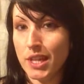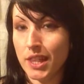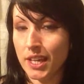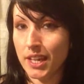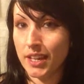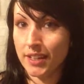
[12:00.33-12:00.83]

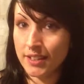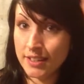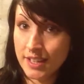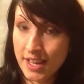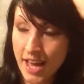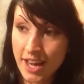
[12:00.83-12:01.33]
thing
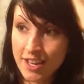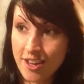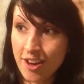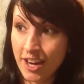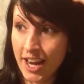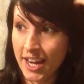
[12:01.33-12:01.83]
at a
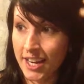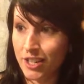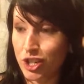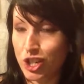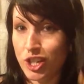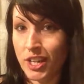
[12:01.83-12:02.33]
young
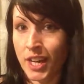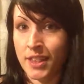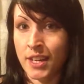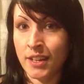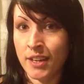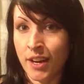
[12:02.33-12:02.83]
age, and
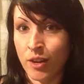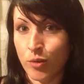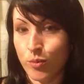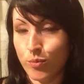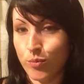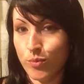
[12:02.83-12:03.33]
then kind of,
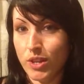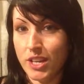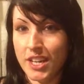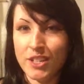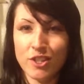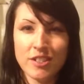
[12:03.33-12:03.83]

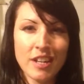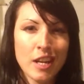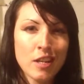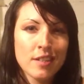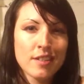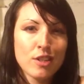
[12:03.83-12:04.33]

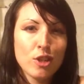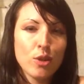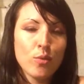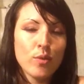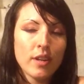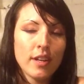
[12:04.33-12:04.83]
it's
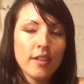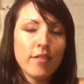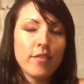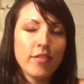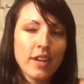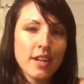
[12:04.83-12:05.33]
too
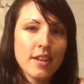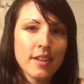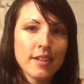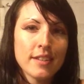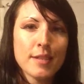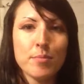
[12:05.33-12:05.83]

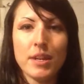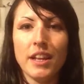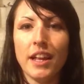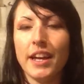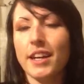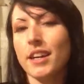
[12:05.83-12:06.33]
convenient to be
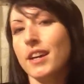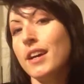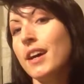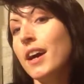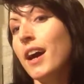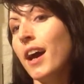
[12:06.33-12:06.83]
like,
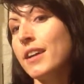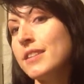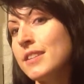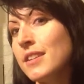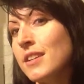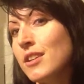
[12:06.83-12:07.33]
I
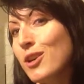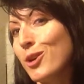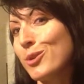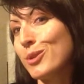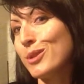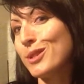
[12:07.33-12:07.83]
see
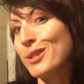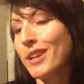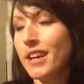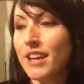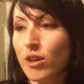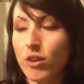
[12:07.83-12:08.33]
ghosts.
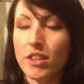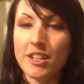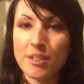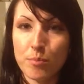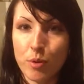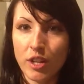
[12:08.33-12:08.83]
The only thing is,
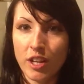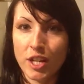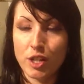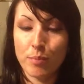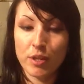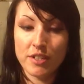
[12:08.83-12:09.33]
I'm a pretty
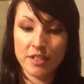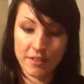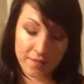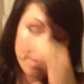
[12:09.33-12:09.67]
logic person,